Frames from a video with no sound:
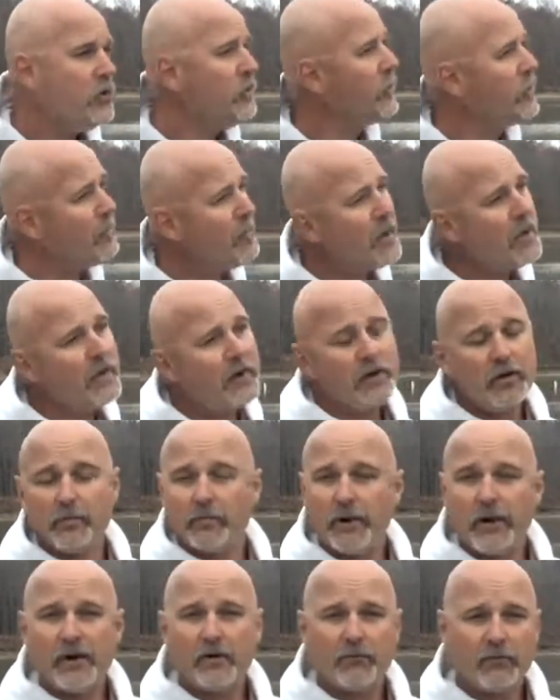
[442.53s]
You can make
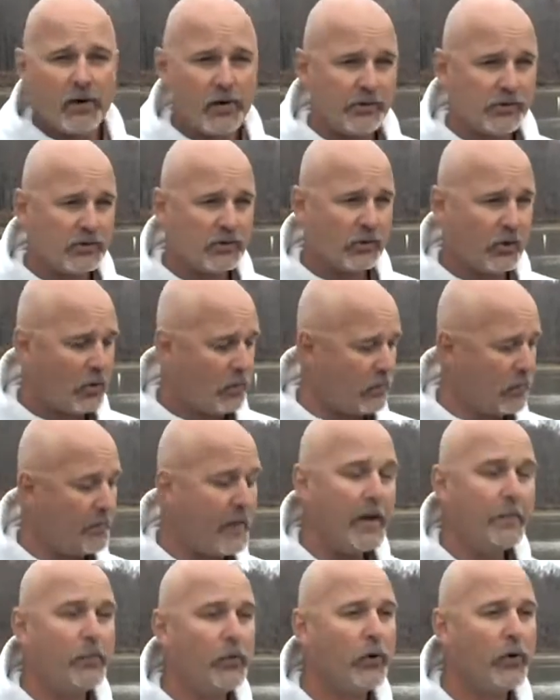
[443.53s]
your bait run slower
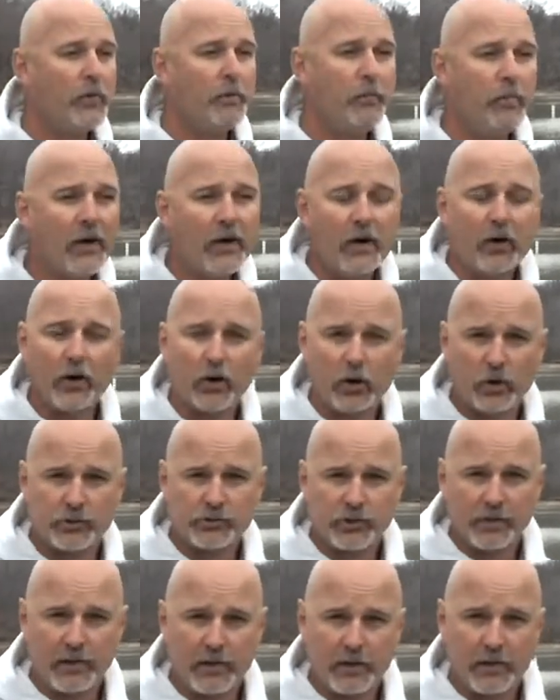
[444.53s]
by putting bigger
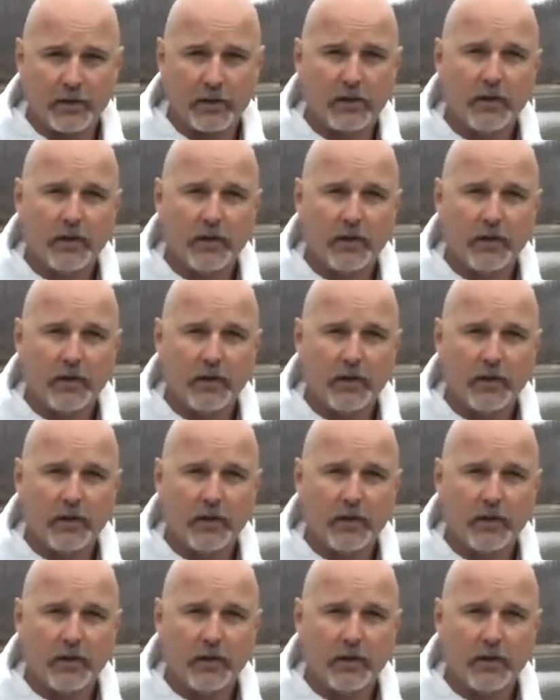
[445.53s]
hooks on.